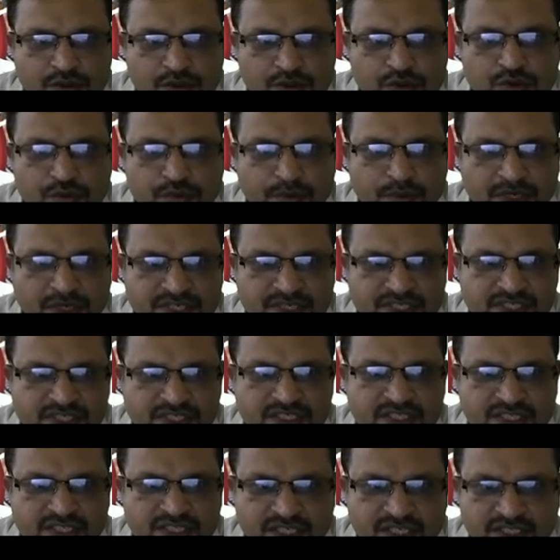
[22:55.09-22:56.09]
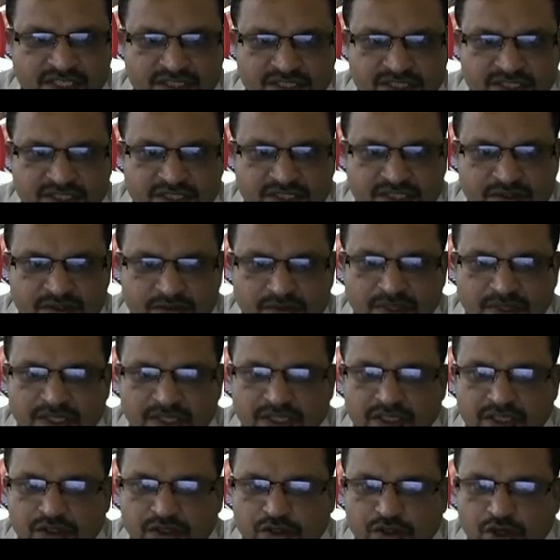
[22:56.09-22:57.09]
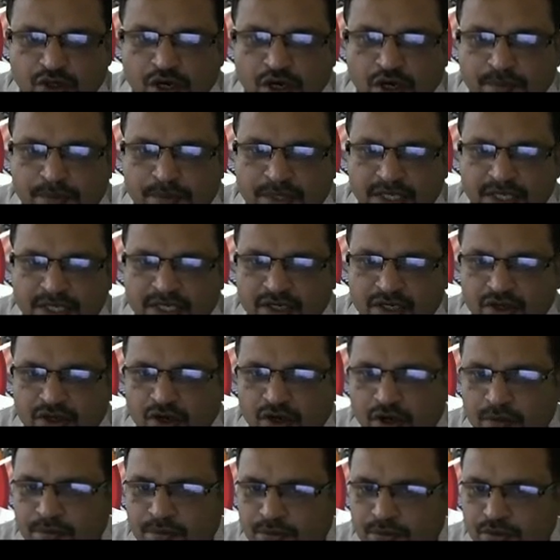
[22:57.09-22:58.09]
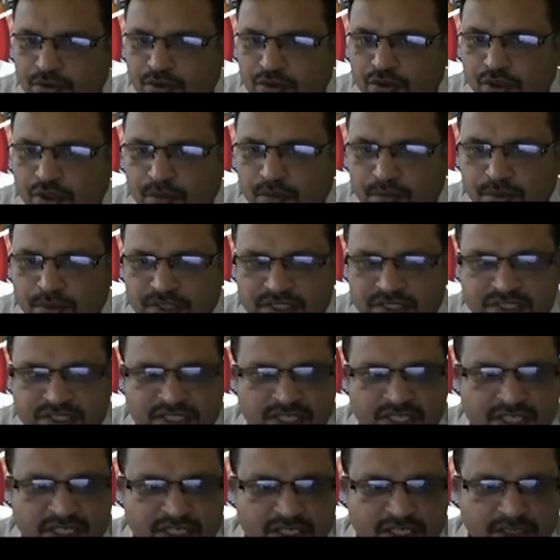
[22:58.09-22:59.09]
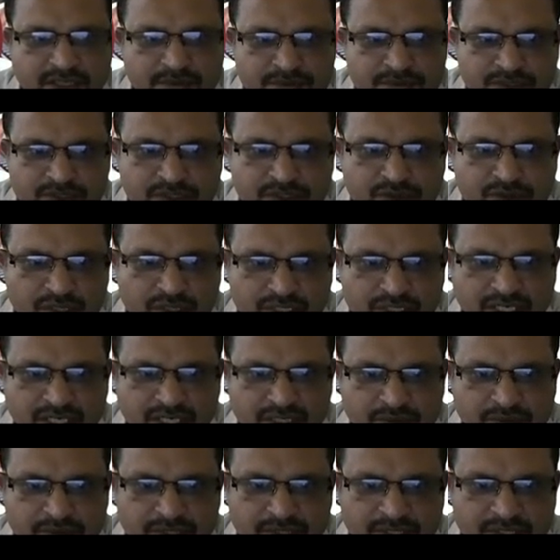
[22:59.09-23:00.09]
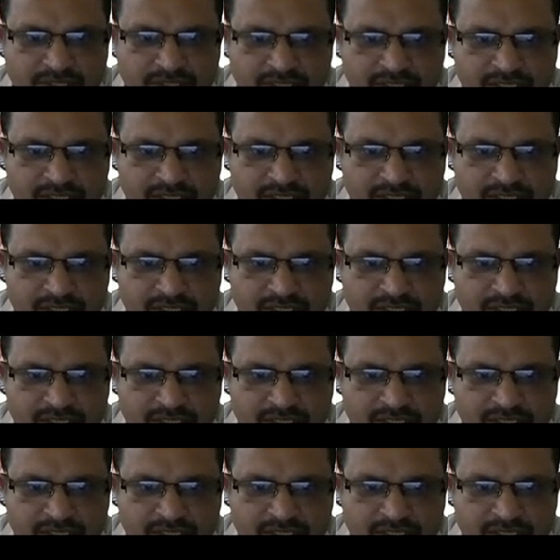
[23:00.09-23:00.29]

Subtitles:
two meshing gears when the top area of tooth of first gear comes in contact with